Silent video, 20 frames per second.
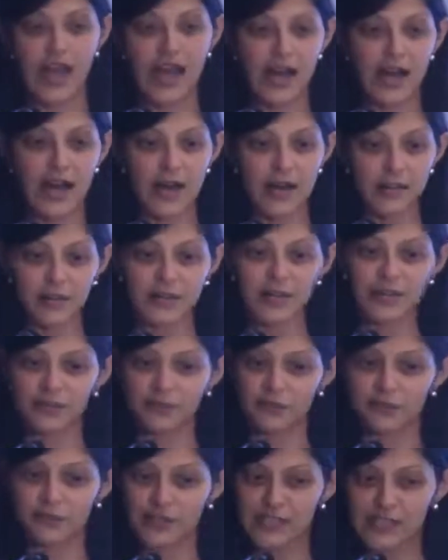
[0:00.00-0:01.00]
There's
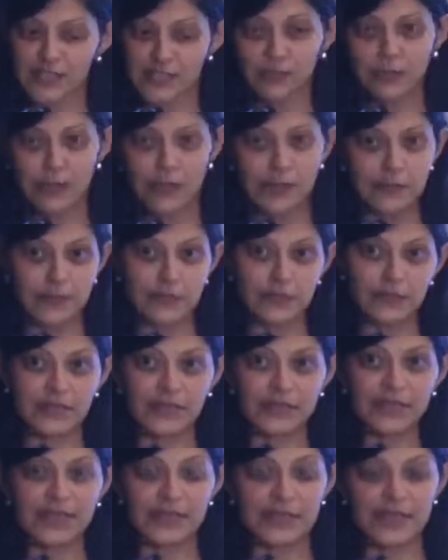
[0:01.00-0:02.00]
a reason why I'm doing
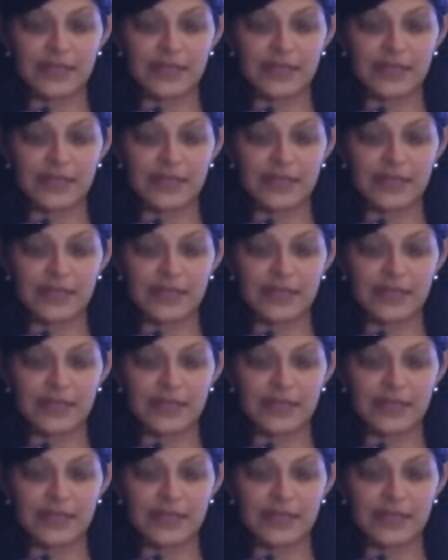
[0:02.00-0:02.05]
this,